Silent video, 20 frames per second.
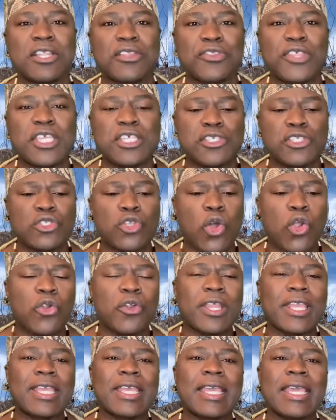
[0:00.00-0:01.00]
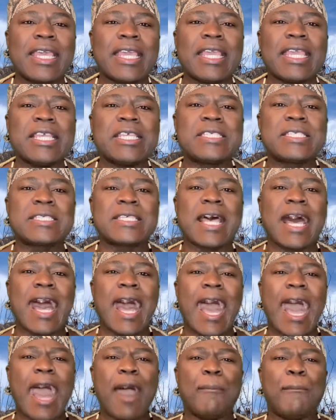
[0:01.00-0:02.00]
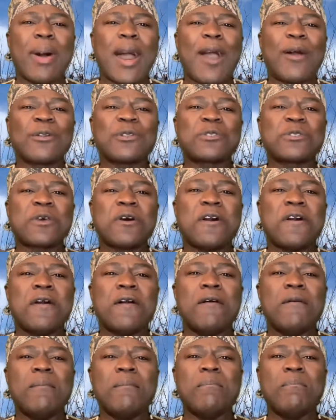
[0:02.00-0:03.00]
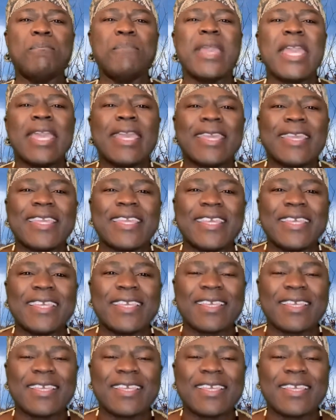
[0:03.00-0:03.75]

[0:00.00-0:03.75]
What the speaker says: this story is about me.